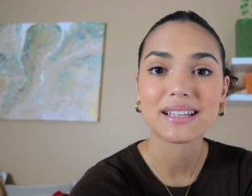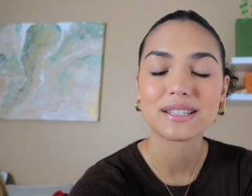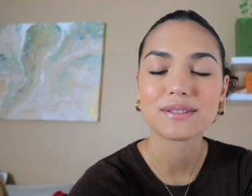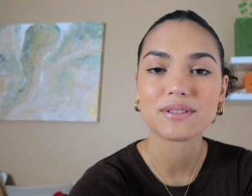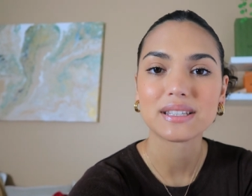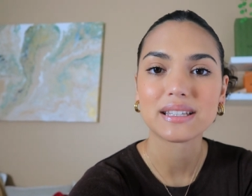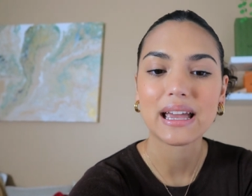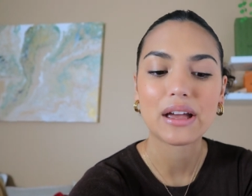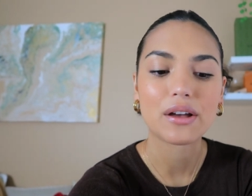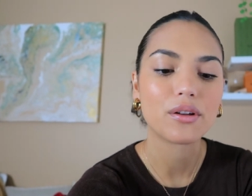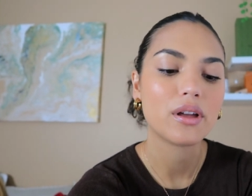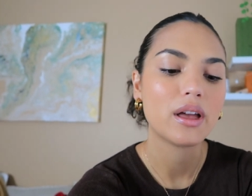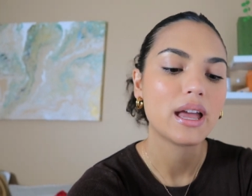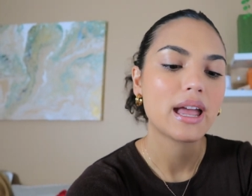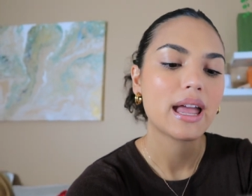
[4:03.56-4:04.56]
that's for
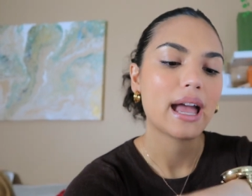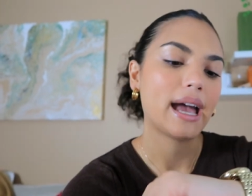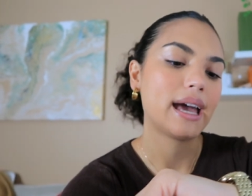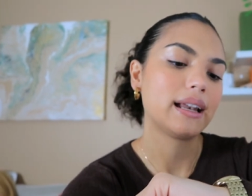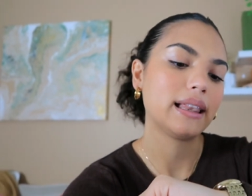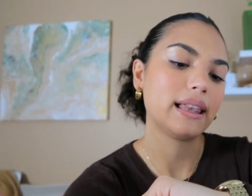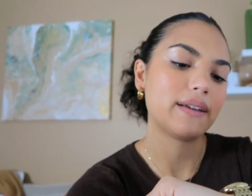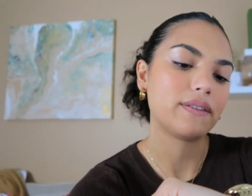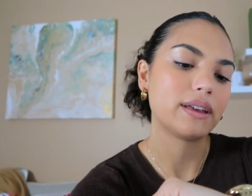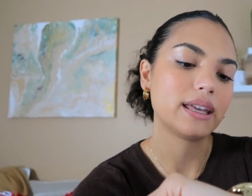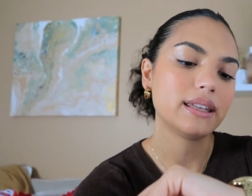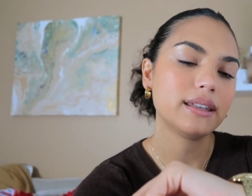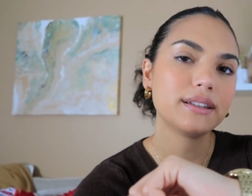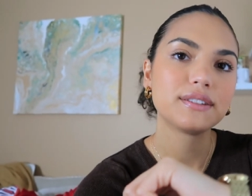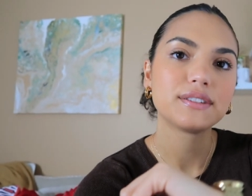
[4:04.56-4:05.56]
sale at
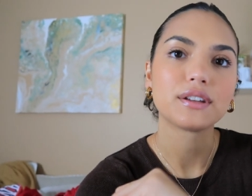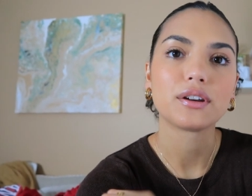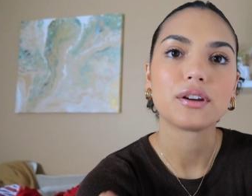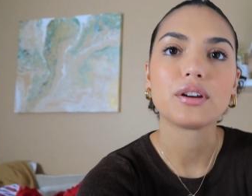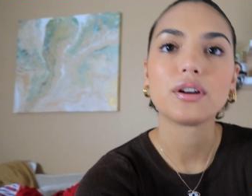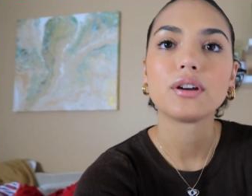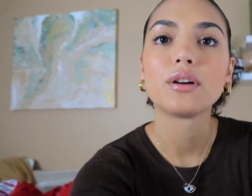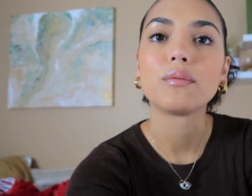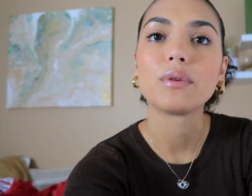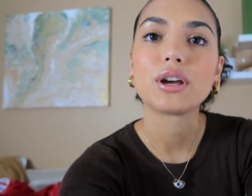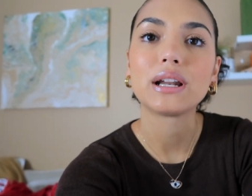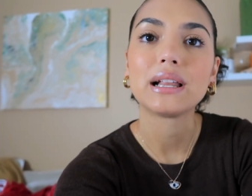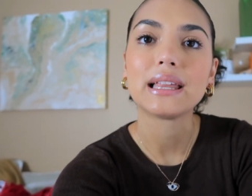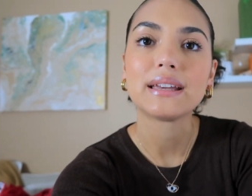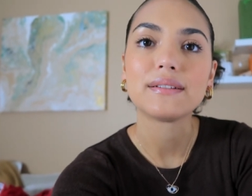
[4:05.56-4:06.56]
11 so we're
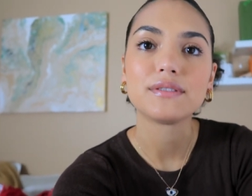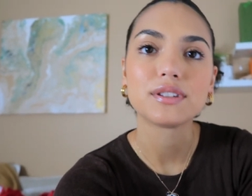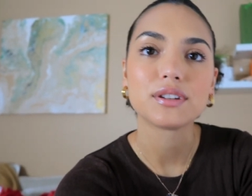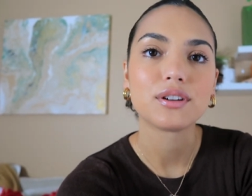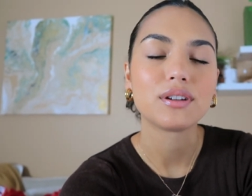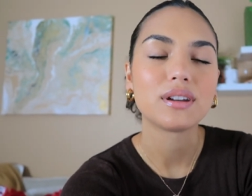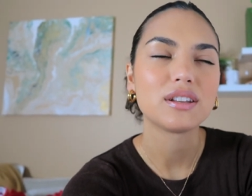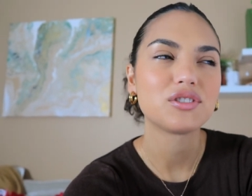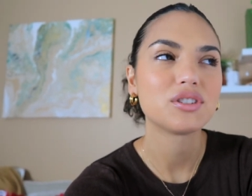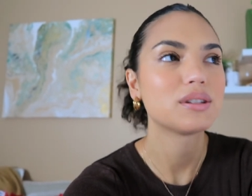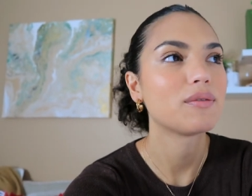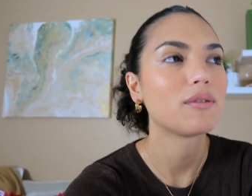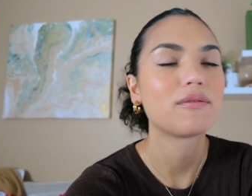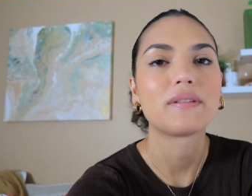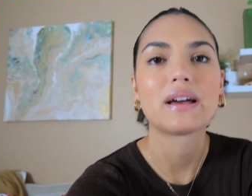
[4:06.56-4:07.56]
gonna leave soon it's
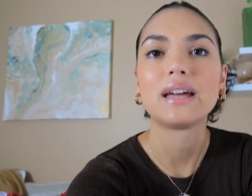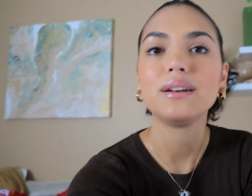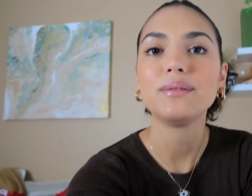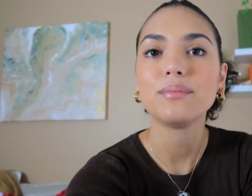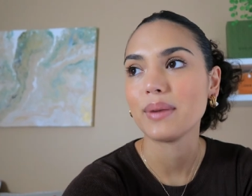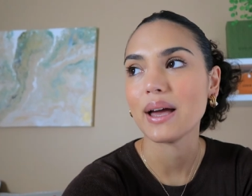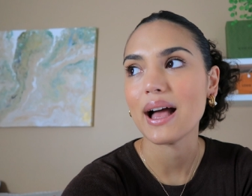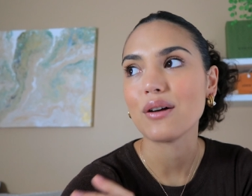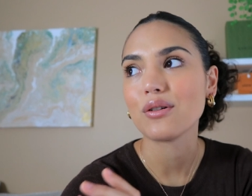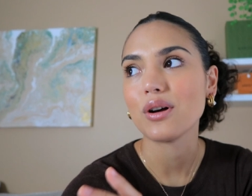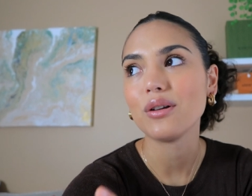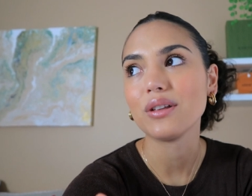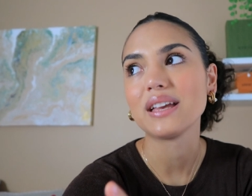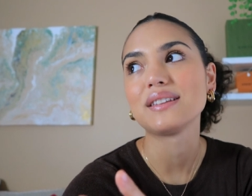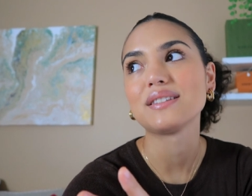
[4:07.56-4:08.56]
just for fun but our
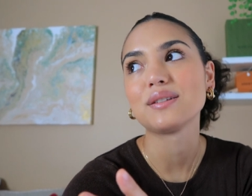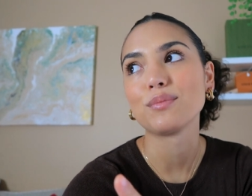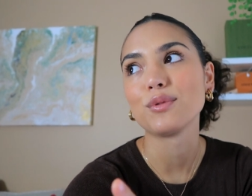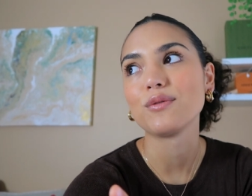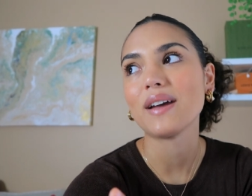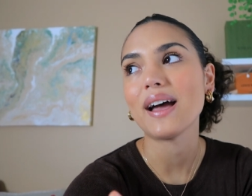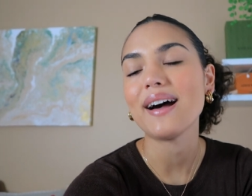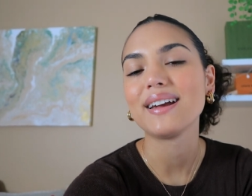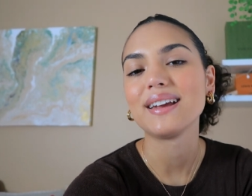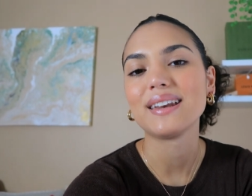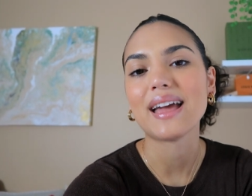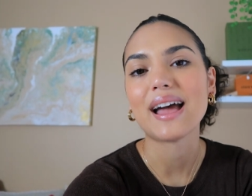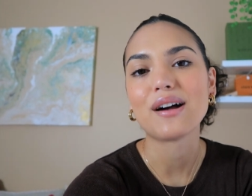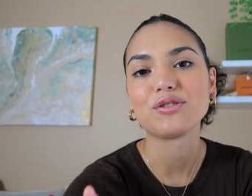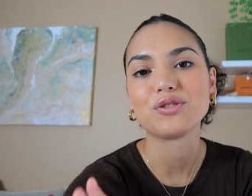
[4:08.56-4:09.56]
goal is to move out
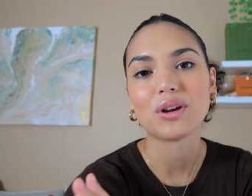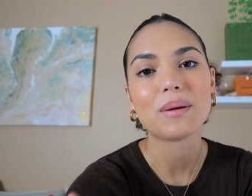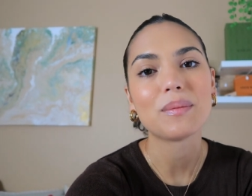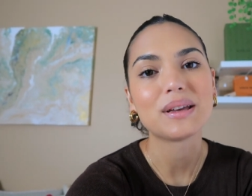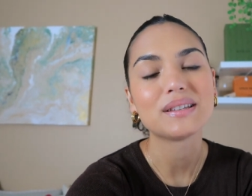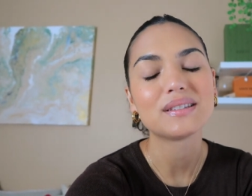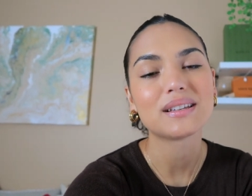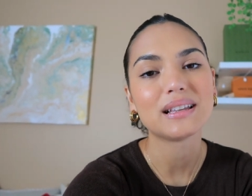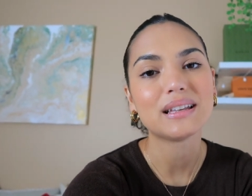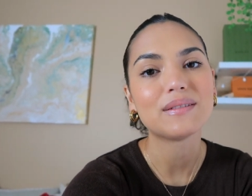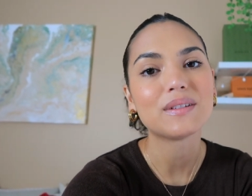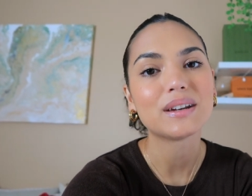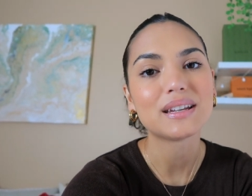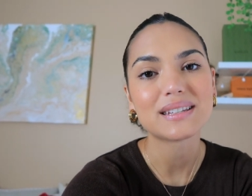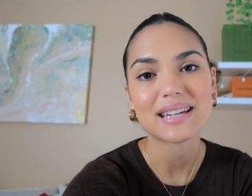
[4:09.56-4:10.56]
and our dream is to
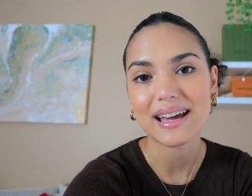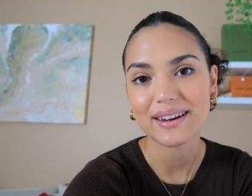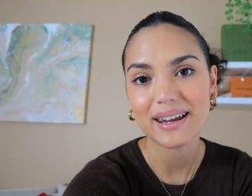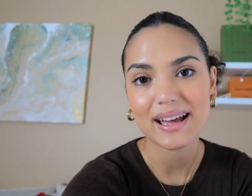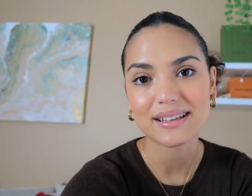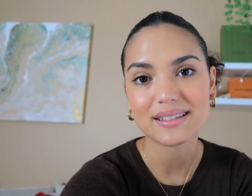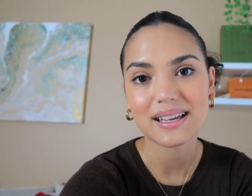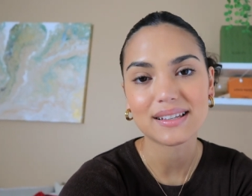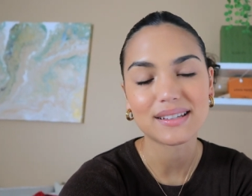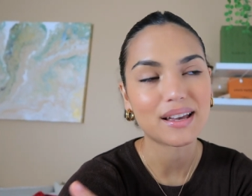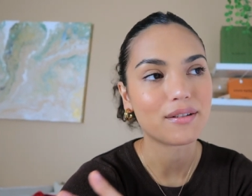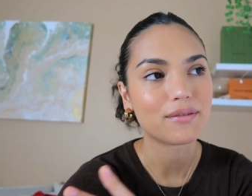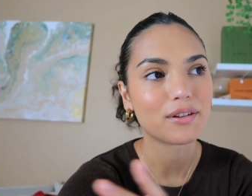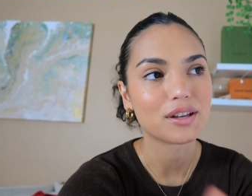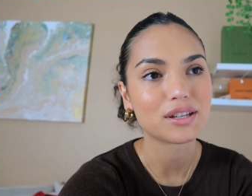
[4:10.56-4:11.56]
live in a townhouse as
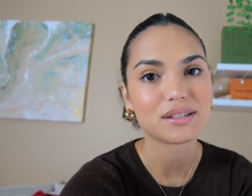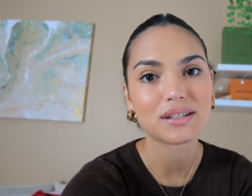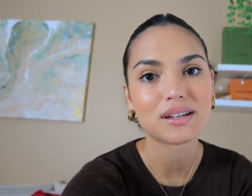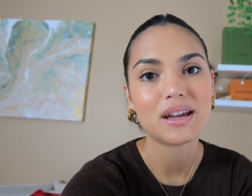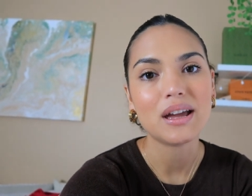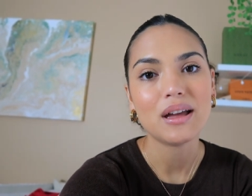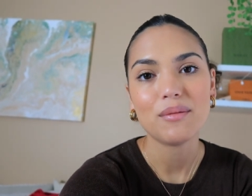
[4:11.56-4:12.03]
our first